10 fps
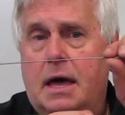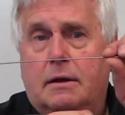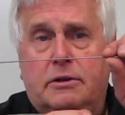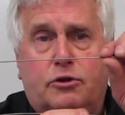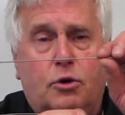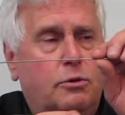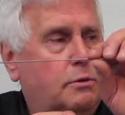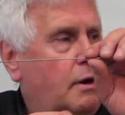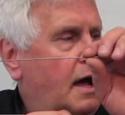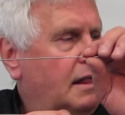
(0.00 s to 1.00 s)
Let's go
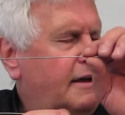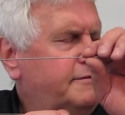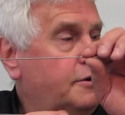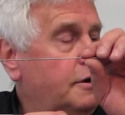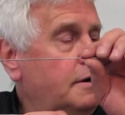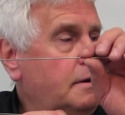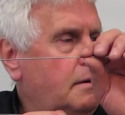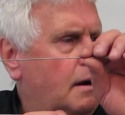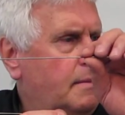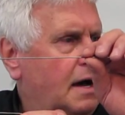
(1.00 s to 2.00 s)
to a left turn
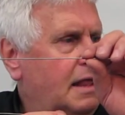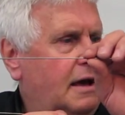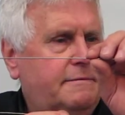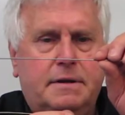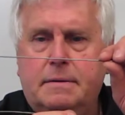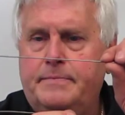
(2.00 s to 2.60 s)
on my left,